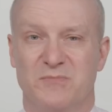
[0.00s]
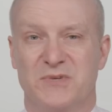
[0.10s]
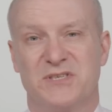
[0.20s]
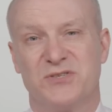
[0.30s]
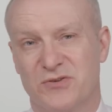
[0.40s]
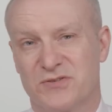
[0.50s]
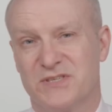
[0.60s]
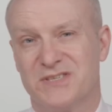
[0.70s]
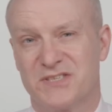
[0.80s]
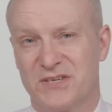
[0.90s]
Mr.
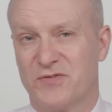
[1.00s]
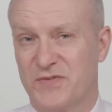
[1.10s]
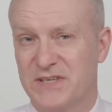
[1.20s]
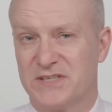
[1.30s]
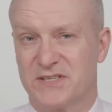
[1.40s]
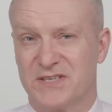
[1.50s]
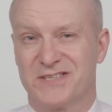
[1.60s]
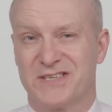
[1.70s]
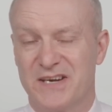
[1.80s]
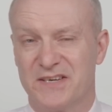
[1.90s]
Johnson still faces a
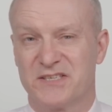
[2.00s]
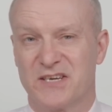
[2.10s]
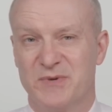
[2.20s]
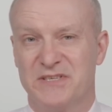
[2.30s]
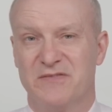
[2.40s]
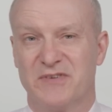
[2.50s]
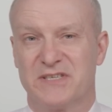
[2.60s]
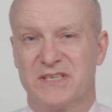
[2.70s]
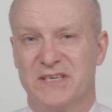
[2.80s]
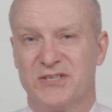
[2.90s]
Standards Committee
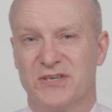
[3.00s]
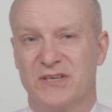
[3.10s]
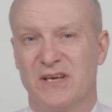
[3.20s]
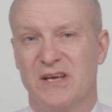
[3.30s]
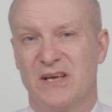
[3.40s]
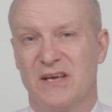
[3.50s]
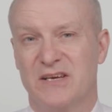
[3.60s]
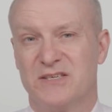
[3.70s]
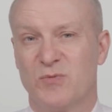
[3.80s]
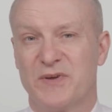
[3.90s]
investigation
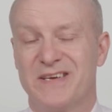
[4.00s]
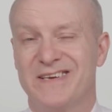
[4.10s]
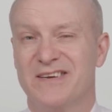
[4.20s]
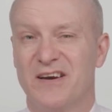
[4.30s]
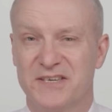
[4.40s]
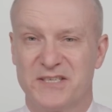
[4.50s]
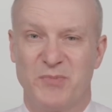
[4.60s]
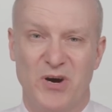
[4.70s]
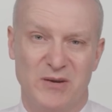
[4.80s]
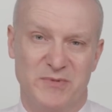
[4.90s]
into whether he lied to
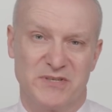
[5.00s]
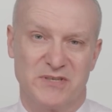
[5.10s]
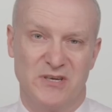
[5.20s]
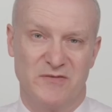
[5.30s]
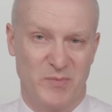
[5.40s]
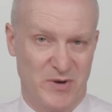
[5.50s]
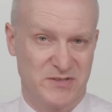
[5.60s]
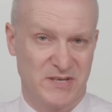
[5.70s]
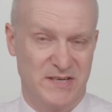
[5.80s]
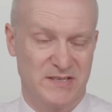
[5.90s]
Parliament over
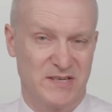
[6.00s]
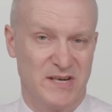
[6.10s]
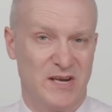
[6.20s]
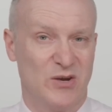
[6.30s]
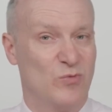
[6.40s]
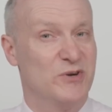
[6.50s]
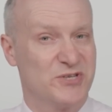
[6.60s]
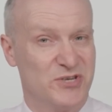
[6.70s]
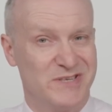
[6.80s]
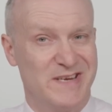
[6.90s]
Partygate,
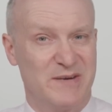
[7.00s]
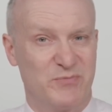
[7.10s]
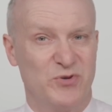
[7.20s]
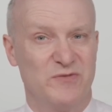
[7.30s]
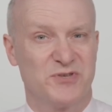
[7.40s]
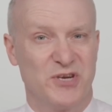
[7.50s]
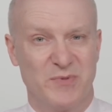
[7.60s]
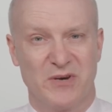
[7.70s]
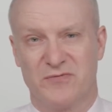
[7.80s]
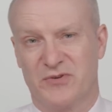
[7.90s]
which could yet prove
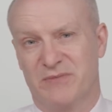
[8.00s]
terminal for